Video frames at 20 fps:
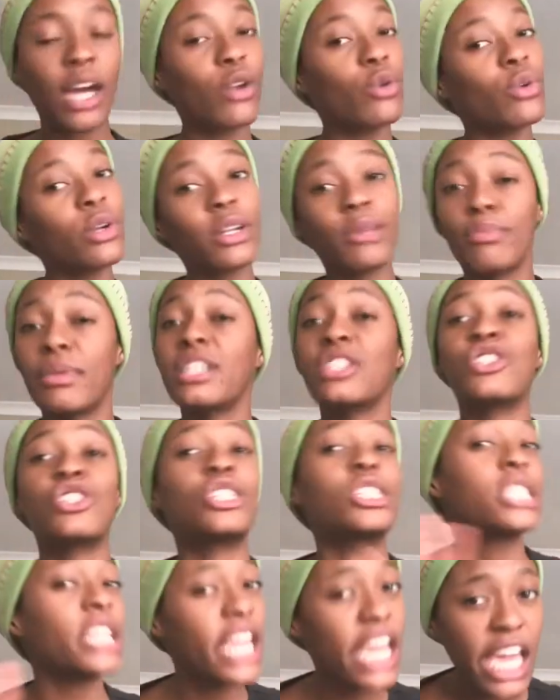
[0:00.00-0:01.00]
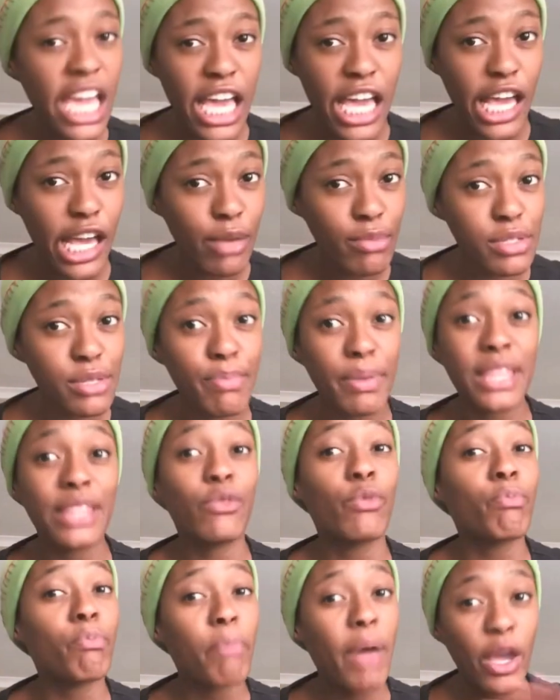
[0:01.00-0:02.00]
I don't want to mention names, but
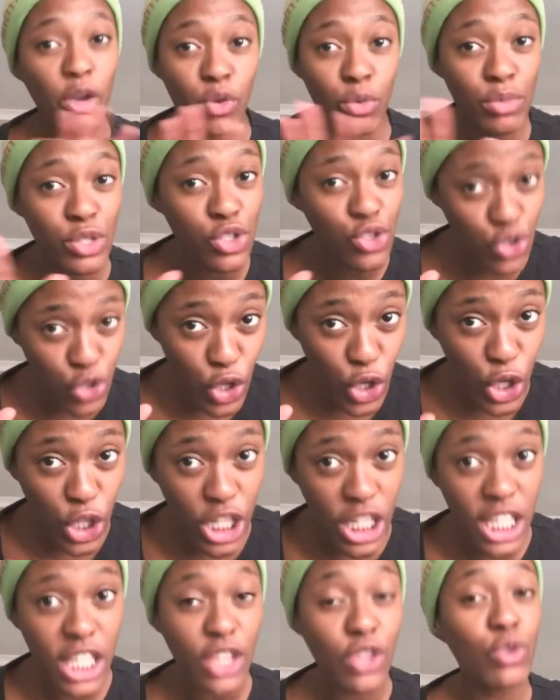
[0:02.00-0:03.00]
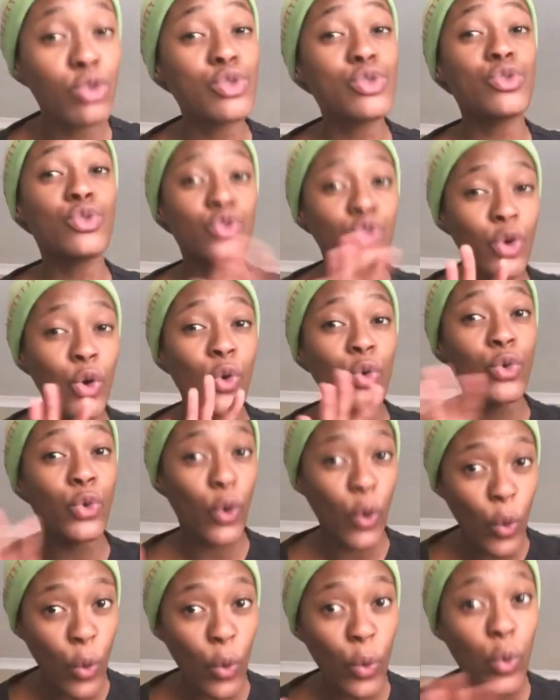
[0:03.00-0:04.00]
the back room is dirty. Those who
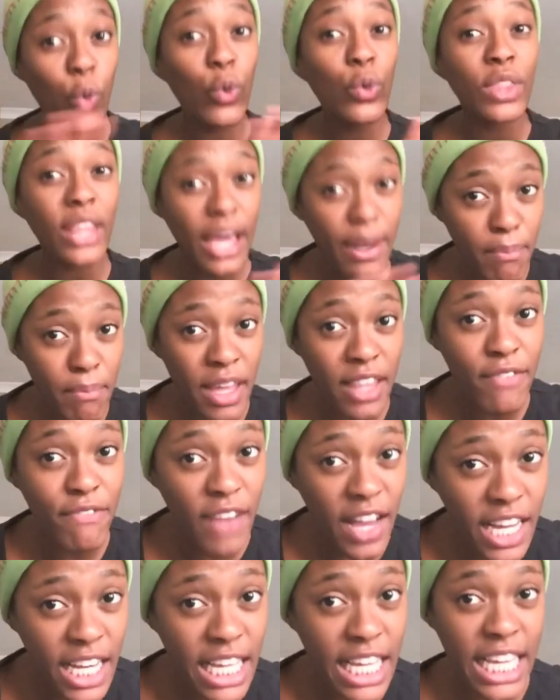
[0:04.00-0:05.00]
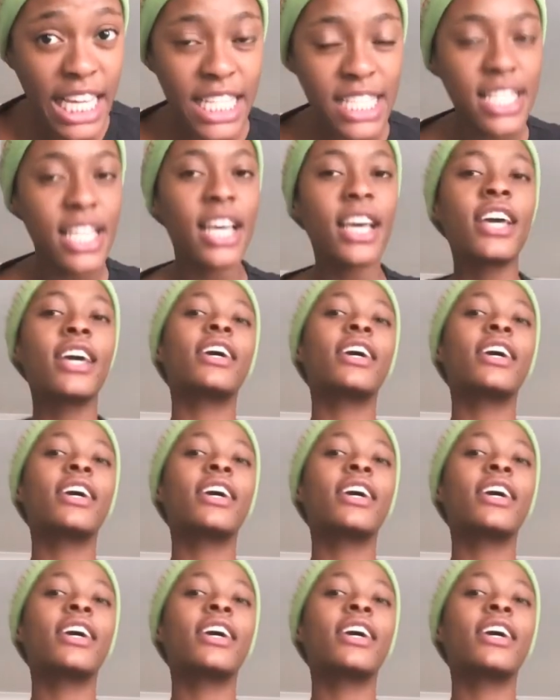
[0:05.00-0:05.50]
know who that motherfucker is.